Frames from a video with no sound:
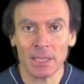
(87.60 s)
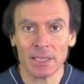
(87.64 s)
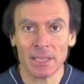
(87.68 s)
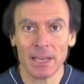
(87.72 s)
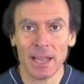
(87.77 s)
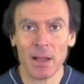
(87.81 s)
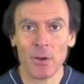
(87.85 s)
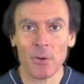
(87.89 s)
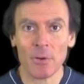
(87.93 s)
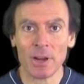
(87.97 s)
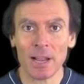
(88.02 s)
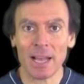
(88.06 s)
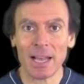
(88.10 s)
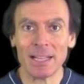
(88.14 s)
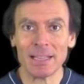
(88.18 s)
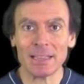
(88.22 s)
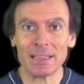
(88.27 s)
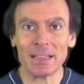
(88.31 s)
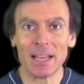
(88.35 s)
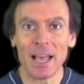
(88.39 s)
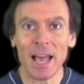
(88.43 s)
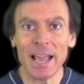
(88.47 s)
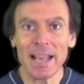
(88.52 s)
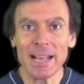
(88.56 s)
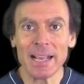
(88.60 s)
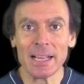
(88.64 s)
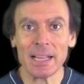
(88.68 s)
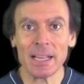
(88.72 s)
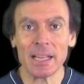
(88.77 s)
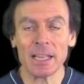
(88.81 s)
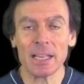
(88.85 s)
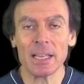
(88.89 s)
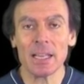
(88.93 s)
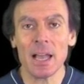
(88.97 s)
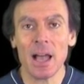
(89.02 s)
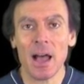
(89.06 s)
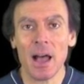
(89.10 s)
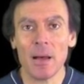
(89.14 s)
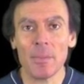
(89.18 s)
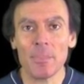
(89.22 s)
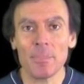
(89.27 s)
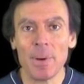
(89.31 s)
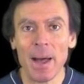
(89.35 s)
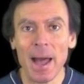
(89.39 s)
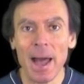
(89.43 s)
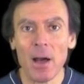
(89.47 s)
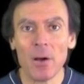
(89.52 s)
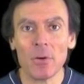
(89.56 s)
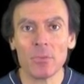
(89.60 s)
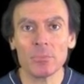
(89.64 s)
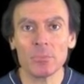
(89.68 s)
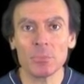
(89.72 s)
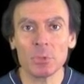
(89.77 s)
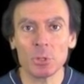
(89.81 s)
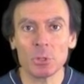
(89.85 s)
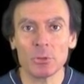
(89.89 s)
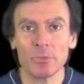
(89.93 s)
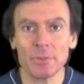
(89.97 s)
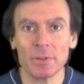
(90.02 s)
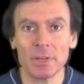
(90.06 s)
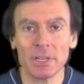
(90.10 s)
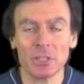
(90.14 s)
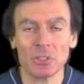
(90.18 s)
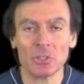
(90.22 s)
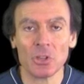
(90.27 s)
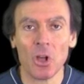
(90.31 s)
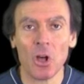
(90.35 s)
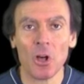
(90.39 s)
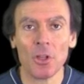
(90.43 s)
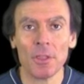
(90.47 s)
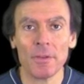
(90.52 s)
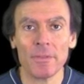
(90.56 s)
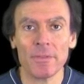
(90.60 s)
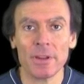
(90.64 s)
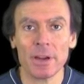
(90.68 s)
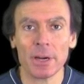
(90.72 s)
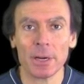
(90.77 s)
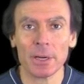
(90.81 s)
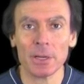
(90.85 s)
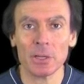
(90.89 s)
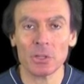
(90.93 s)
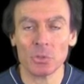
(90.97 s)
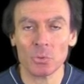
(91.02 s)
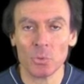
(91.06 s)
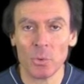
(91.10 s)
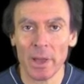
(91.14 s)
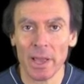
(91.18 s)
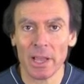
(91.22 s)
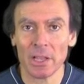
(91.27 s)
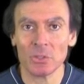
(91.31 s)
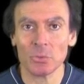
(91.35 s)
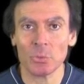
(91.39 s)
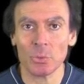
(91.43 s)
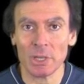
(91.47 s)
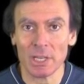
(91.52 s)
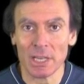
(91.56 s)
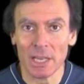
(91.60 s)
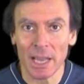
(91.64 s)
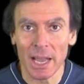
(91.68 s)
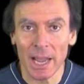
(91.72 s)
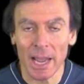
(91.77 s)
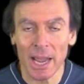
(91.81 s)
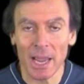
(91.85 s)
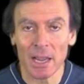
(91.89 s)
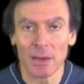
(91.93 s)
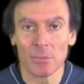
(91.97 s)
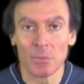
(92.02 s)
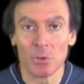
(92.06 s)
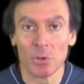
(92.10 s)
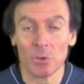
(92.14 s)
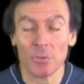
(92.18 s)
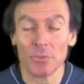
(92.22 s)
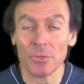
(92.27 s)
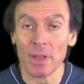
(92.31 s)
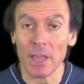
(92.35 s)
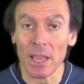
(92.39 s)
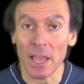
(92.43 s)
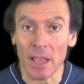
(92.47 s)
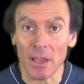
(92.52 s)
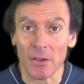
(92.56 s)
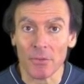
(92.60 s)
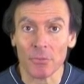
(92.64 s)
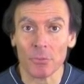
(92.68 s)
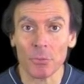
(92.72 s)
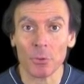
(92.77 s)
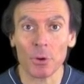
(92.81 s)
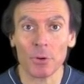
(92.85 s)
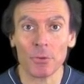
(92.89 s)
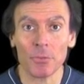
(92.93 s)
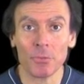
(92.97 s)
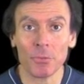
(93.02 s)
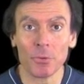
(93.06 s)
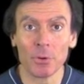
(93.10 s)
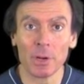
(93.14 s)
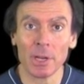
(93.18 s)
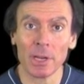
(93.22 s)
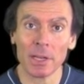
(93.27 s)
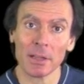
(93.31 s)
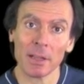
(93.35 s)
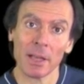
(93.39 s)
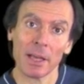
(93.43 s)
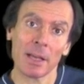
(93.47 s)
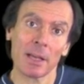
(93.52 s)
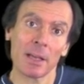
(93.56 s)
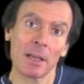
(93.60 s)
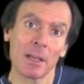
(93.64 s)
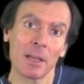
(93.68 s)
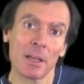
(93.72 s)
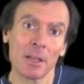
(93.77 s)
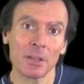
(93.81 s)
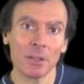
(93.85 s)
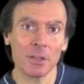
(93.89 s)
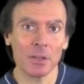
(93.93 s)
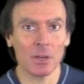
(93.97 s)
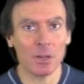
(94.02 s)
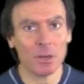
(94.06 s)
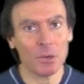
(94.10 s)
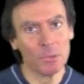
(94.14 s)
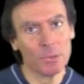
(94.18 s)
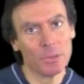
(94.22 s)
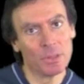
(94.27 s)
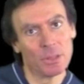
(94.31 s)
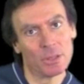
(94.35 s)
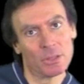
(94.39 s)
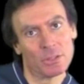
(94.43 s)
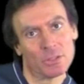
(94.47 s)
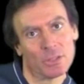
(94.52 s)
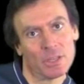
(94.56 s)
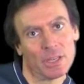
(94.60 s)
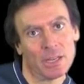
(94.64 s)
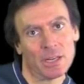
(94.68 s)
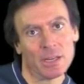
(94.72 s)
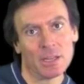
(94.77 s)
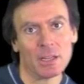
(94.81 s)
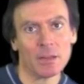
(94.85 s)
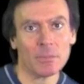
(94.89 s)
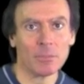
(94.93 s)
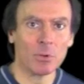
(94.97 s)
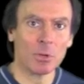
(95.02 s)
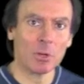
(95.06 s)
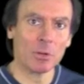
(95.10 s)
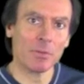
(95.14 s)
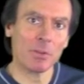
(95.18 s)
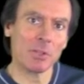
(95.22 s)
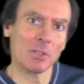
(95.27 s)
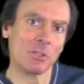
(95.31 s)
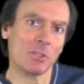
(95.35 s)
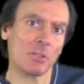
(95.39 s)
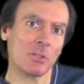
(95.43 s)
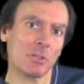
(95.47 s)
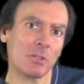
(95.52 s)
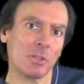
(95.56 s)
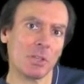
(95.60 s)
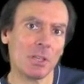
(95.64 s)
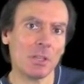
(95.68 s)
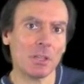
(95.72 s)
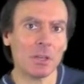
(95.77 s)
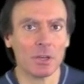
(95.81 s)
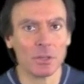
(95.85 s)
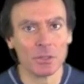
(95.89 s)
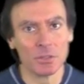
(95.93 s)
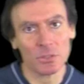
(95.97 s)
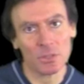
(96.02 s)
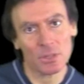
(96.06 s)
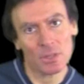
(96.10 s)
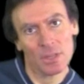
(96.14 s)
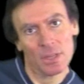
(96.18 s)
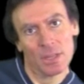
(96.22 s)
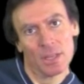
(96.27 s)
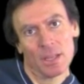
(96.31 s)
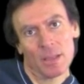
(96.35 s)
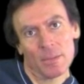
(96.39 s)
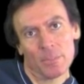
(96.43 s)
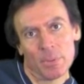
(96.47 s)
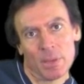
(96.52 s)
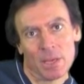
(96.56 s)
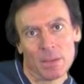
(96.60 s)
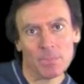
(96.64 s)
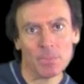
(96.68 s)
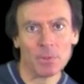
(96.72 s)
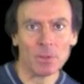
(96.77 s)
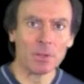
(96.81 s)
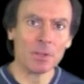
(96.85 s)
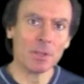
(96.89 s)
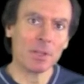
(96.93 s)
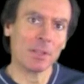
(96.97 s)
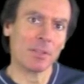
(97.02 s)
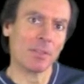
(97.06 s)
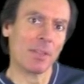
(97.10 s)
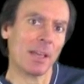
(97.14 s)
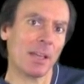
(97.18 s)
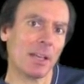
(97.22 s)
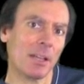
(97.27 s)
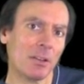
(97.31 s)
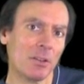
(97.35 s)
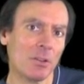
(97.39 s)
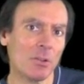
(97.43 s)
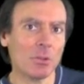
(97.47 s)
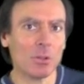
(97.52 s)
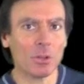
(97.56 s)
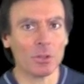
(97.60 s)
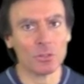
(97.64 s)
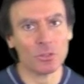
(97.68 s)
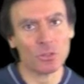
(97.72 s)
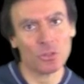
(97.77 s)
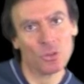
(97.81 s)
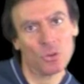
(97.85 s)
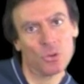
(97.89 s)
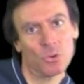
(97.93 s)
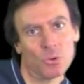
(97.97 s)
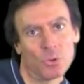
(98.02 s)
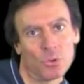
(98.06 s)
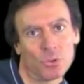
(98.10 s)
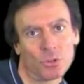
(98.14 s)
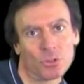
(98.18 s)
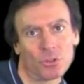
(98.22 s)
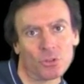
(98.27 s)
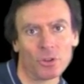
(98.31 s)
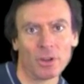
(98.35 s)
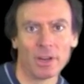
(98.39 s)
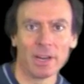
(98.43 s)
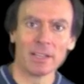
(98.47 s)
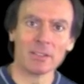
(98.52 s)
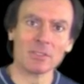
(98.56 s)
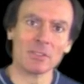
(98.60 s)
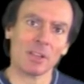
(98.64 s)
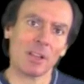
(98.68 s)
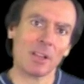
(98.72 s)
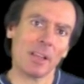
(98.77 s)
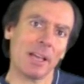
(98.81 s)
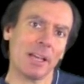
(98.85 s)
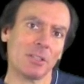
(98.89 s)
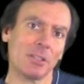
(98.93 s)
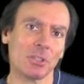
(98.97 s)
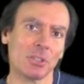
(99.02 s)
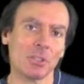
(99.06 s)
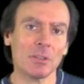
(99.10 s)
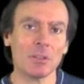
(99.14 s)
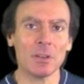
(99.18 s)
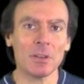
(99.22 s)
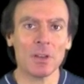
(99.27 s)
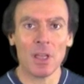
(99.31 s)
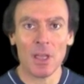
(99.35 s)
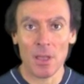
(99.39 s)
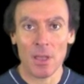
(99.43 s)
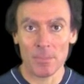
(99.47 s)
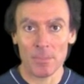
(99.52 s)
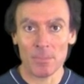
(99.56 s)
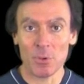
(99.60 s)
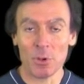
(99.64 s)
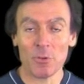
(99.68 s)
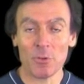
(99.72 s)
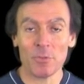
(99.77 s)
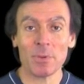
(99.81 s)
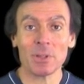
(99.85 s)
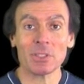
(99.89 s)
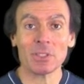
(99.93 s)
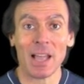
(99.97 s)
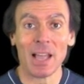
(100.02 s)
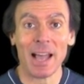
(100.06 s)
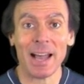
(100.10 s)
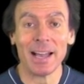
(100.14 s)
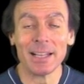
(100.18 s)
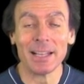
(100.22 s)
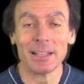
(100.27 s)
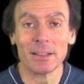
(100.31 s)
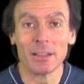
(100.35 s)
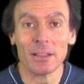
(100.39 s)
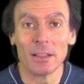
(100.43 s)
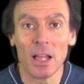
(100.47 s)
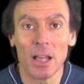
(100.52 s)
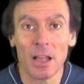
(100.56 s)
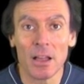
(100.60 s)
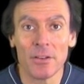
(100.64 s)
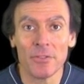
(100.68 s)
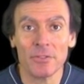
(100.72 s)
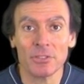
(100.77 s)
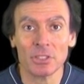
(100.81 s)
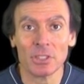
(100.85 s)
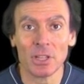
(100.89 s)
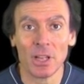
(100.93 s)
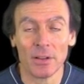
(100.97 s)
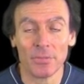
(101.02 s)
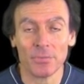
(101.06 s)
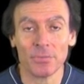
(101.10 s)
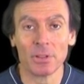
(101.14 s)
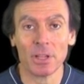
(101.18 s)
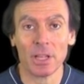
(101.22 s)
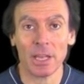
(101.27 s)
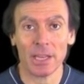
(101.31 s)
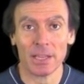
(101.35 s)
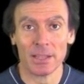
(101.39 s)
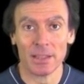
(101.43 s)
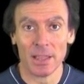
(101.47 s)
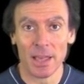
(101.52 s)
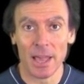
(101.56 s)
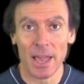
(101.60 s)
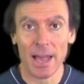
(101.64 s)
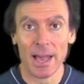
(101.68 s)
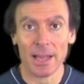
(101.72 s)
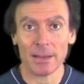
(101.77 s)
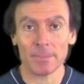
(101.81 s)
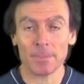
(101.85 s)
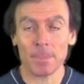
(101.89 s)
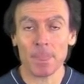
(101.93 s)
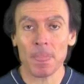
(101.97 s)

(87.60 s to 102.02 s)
Now, what I like about movement is all the various ways we can move if we're free. Like, you know, in those Indian movies, you see those people that can do those cool translation movements. I love stuff like that.